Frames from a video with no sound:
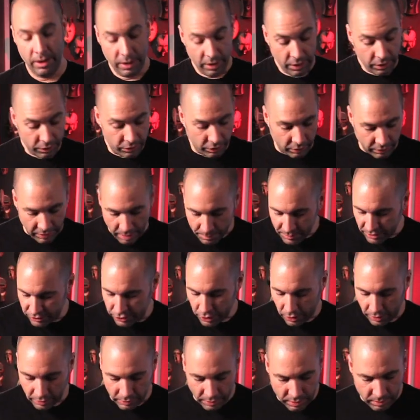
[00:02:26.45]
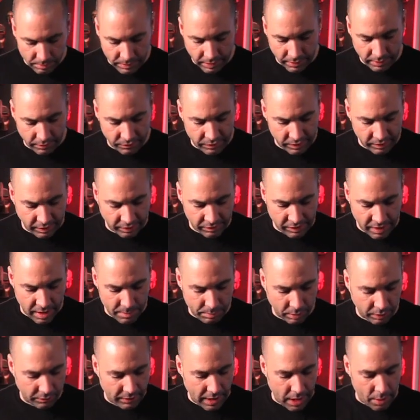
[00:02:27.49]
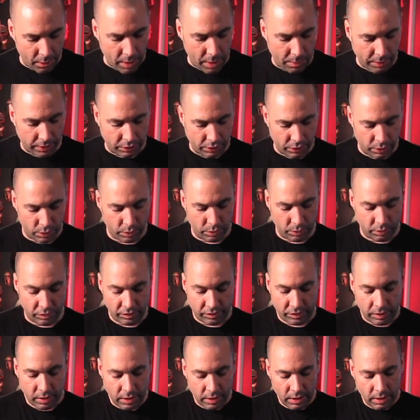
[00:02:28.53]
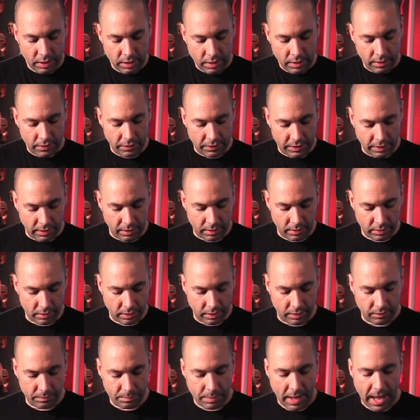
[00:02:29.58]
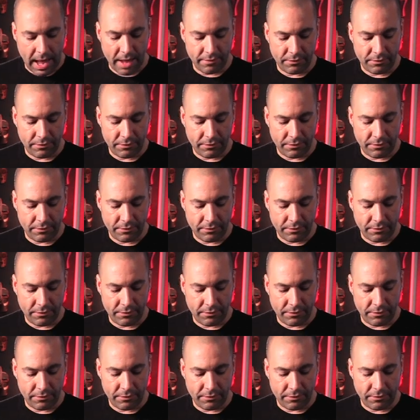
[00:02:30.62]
So let me show you a little bit of an example of how I would use the, the pad